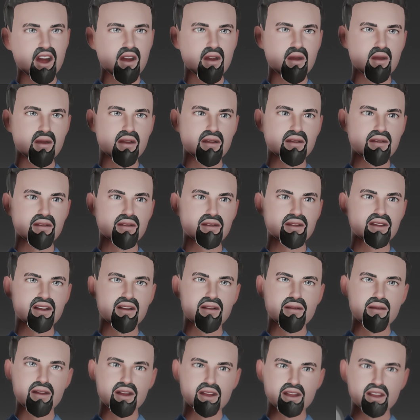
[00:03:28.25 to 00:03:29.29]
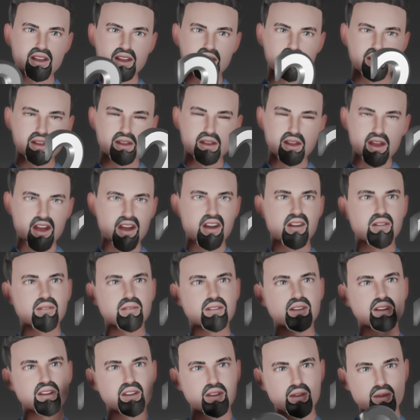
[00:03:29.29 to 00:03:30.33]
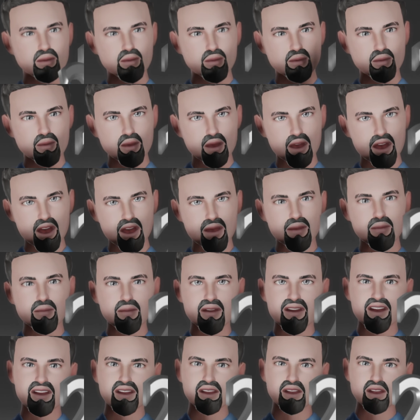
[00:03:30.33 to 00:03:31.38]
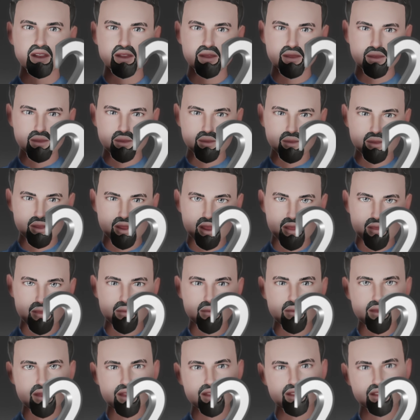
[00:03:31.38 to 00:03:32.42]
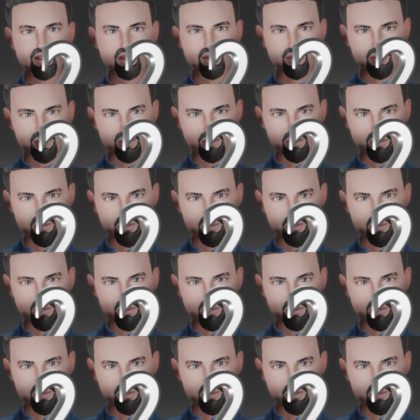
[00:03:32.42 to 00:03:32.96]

with the dimensions of 2 by 2 by 2.